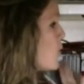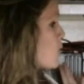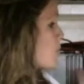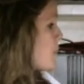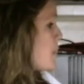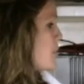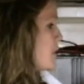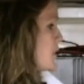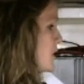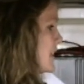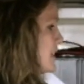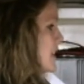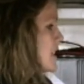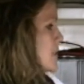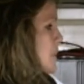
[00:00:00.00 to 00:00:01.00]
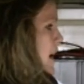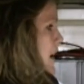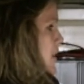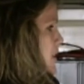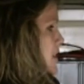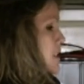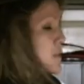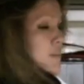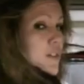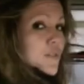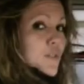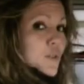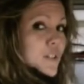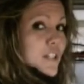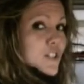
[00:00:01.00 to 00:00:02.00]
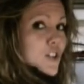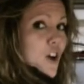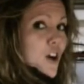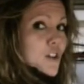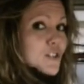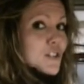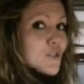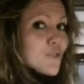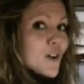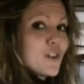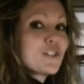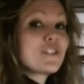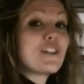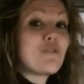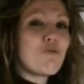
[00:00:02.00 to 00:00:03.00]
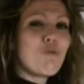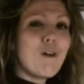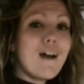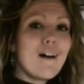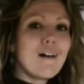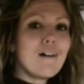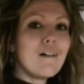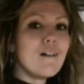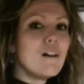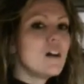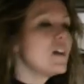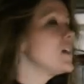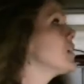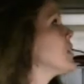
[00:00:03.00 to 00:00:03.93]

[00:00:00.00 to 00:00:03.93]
Remember, you need these batteries to be fully charged and functioning well